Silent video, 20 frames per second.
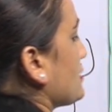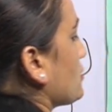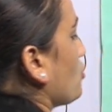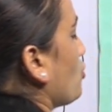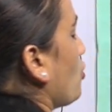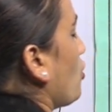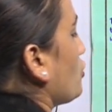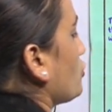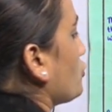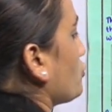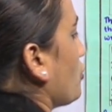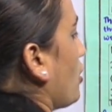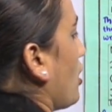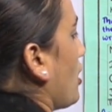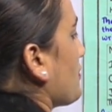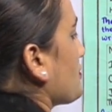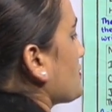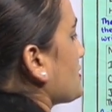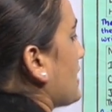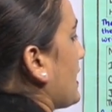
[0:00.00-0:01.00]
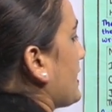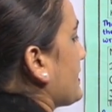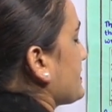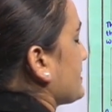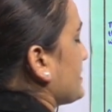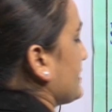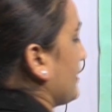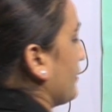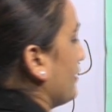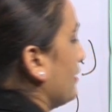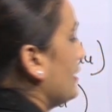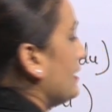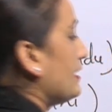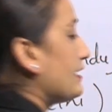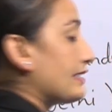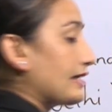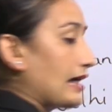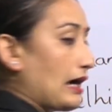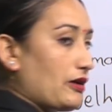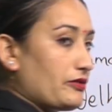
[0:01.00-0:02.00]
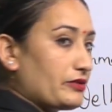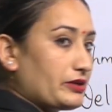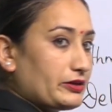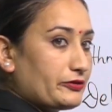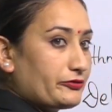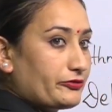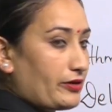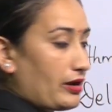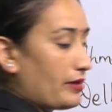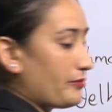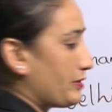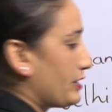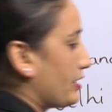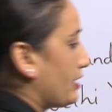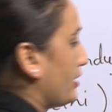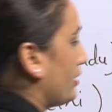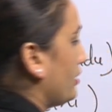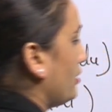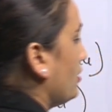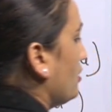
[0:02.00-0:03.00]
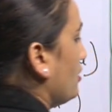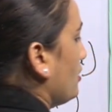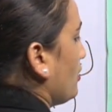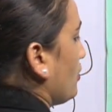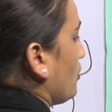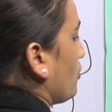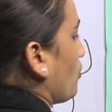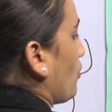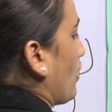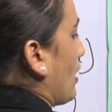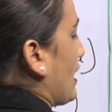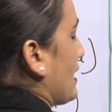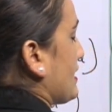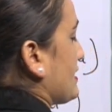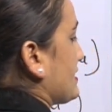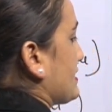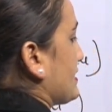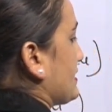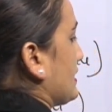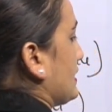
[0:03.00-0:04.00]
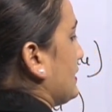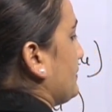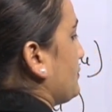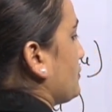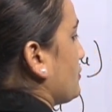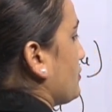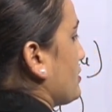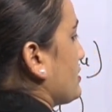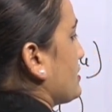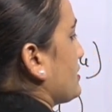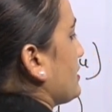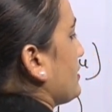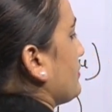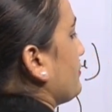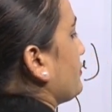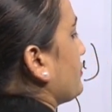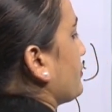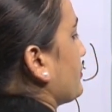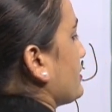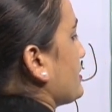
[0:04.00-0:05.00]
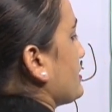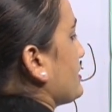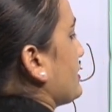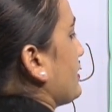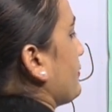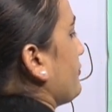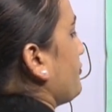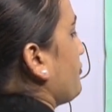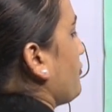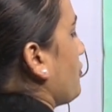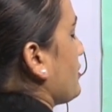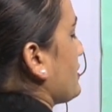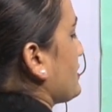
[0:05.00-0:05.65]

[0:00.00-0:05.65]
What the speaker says: go to upside. See, count it from here. 1 step, 2 step, 3 step, 4